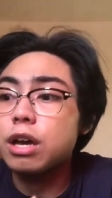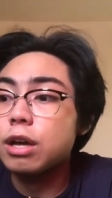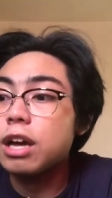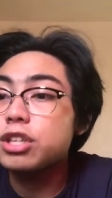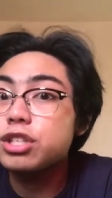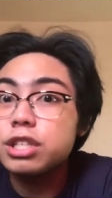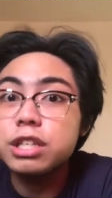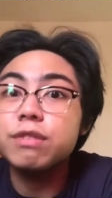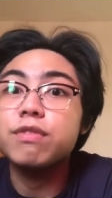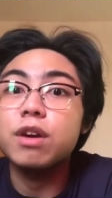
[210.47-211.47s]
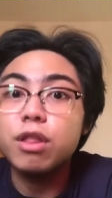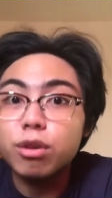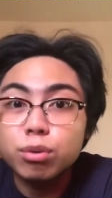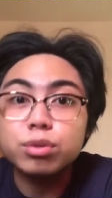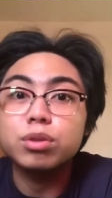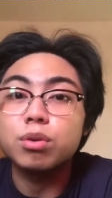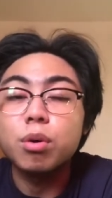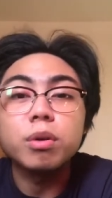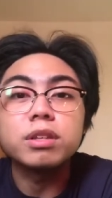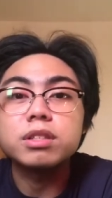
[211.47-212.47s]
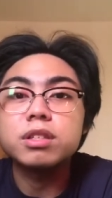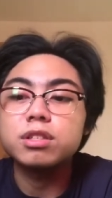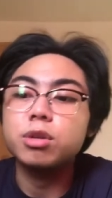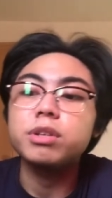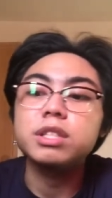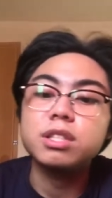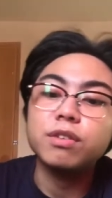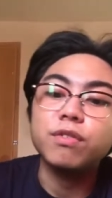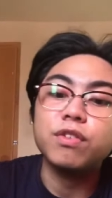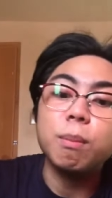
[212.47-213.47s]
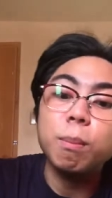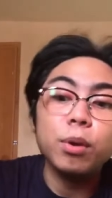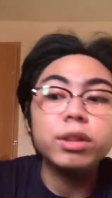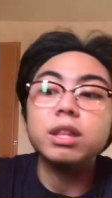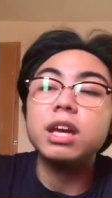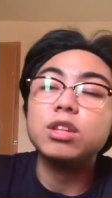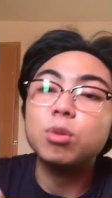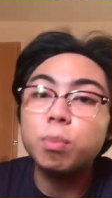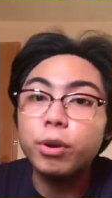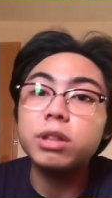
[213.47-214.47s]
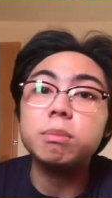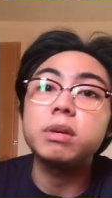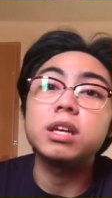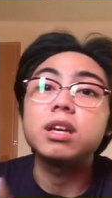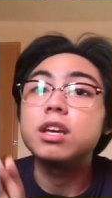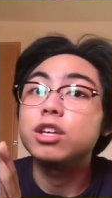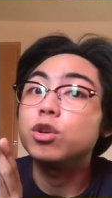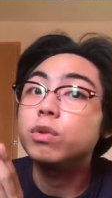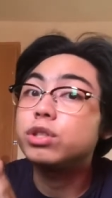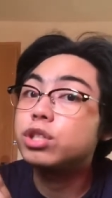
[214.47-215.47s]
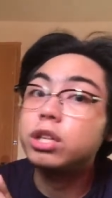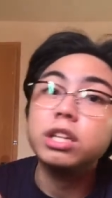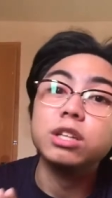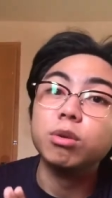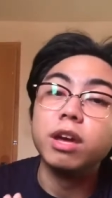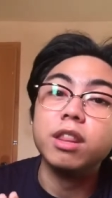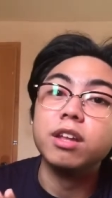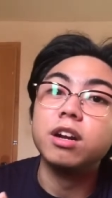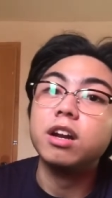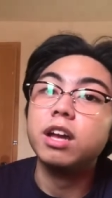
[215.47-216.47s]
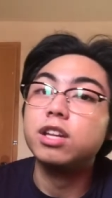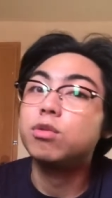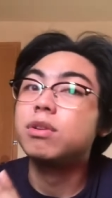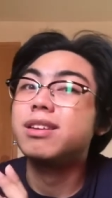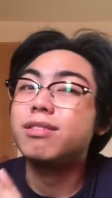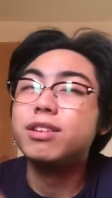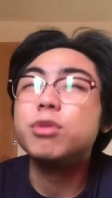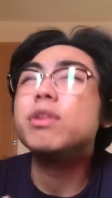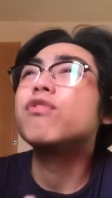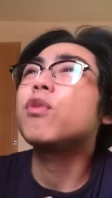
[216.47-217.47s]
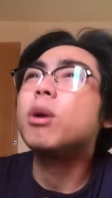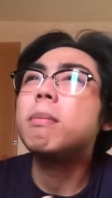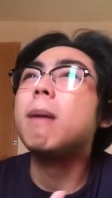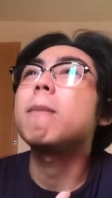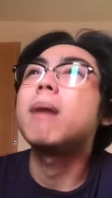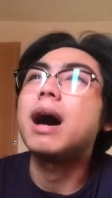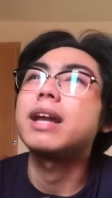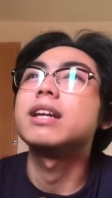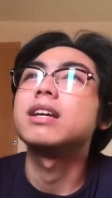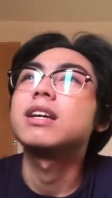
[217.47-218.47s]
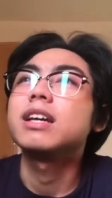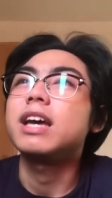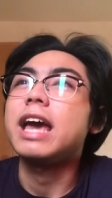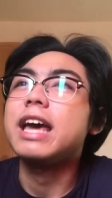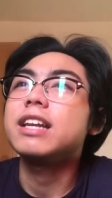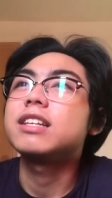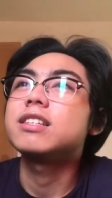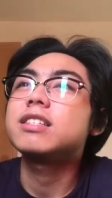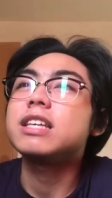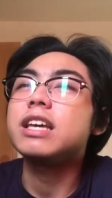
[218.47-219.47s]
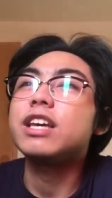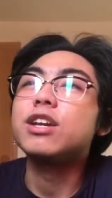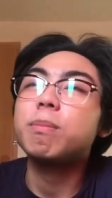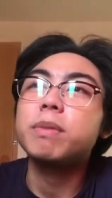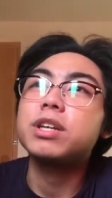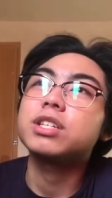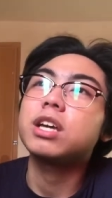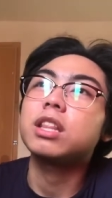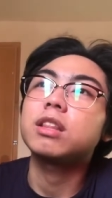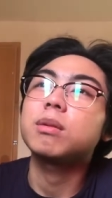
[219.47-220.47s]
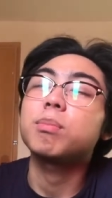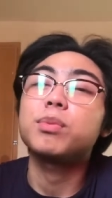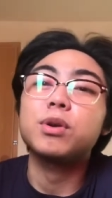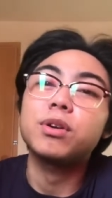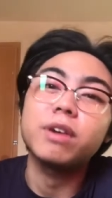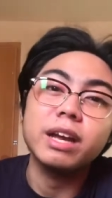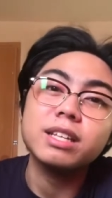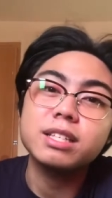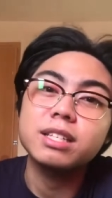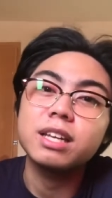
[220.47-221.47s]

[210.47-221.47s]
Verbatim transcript: achieve those goals. So it's from point A to point B, you will journey together and you will you will form a bond. And seeing your patient progress